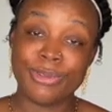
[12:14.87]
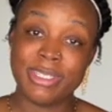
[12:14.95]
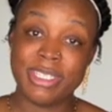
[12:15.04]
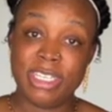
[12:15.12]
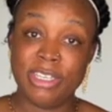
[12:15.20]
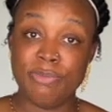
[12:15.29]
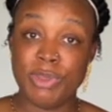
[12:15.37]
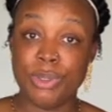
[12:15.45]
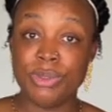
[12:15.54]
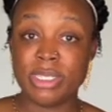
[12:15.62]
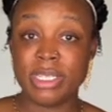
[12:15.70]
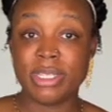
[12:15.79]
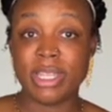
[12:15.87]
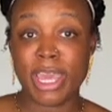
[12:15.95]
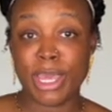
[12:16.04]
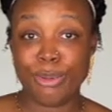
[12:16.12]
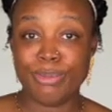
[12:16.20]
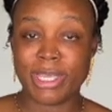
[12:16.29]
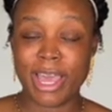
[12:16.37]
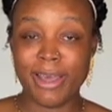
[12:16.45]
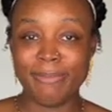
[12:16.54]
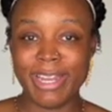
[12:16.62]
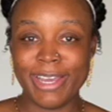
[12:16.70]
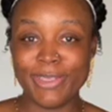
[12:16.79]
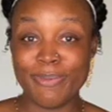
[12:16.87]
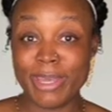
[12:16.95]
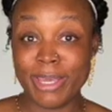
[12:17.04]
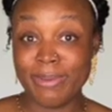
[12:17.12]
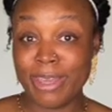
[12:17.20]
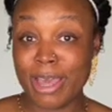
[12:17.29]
Zen music that helps calm down the baby.